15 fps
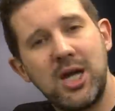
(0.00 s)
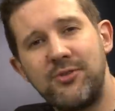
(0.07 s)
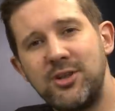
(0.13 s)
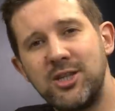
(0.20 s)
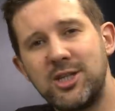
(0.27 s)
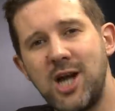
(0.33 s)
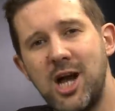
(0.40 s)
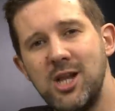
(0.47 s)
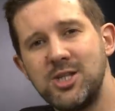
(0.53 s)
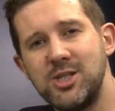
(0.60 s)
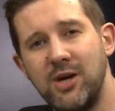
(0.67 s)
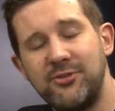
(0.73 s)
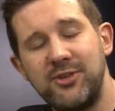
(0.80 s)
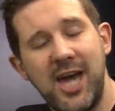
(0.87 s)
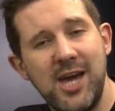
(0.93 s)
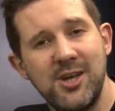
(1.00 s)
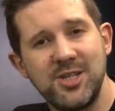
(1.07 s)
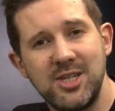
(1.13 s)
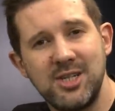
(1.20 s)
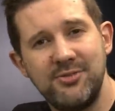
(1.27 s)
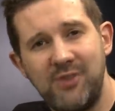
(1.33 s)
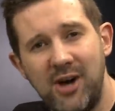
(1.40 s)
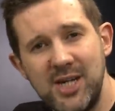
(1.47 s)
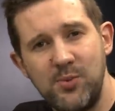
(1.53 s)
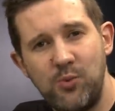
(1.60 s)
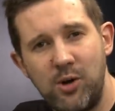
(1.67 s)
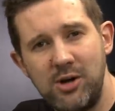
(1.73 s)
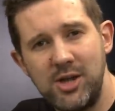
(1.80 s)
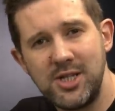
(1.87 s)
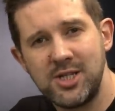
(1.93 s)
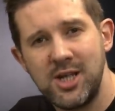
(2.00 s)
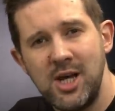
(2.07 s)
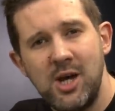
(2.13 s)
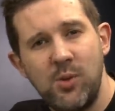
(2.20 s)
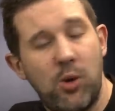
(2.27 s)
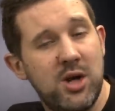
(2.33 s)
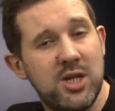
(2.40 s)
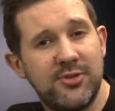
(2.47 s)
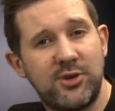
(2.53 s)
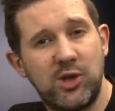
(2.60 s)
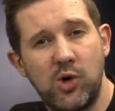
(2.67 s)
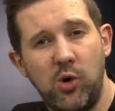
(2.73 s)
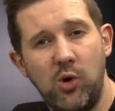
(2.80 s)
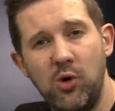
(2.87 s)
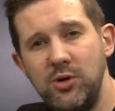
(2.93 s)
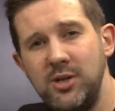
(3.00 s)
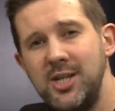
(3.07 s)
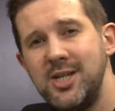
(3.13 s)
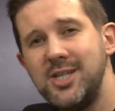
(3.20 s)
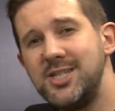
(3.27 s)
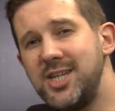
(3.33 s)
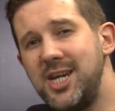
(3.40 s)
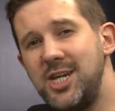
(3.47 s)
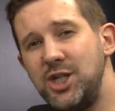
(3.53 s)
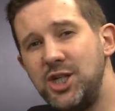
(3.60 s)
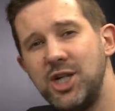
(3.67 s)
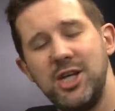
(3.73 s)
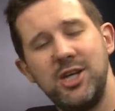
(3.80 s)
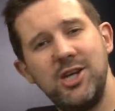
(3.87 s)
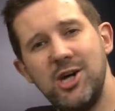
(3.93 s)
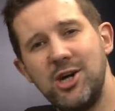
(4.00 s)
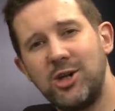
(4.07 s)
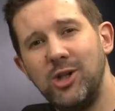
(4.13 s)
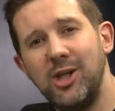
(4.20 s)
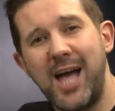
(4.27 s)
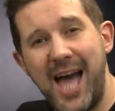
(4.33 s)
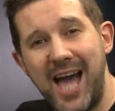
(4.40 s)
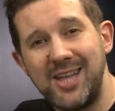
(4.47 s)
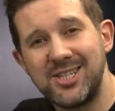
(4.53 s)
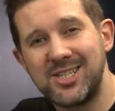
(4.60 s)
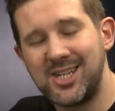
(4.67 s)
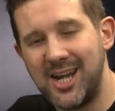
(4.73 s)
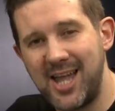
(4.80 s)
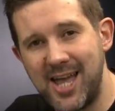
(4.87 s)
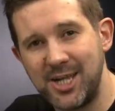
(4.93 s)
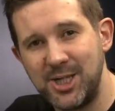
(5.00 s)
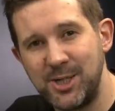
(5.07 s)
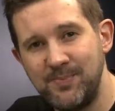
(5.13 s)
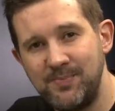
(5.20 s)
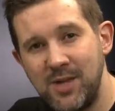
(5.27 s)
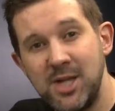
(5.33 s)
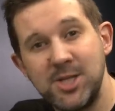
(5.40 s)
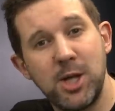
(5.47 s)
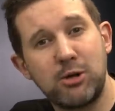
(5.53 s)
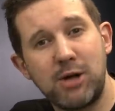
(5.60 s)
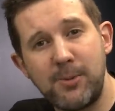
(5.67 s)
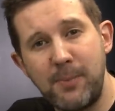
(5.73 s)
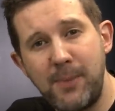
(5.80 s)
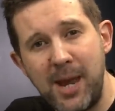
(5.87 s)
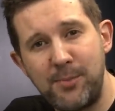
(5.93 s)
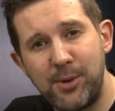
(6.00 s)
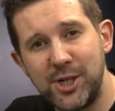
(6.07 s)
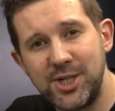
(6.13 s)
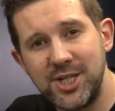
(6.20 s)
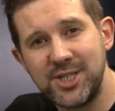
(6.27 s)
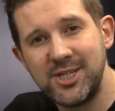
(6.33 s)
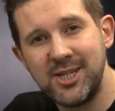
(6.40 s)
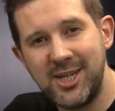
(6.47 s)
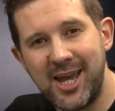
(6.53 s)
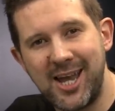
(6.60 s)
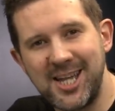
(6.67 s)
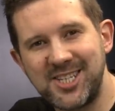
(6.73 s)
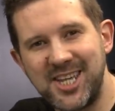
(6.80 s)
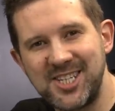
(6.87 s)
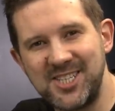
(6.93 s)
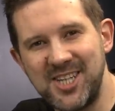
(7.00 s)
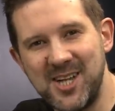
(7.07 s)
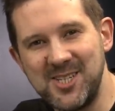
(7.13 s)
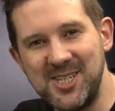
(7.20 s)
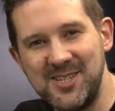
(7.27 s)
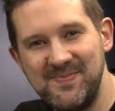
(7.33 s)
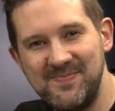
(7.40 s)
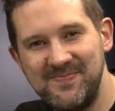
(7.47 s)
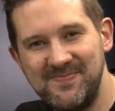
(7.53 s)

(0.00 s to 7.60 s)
covering the colours of Chaos Undivided Warriors, Warriors of Khorne, Tzeentch, Nurgle and Slaanesh. So grab your paintbrushes and let's get started.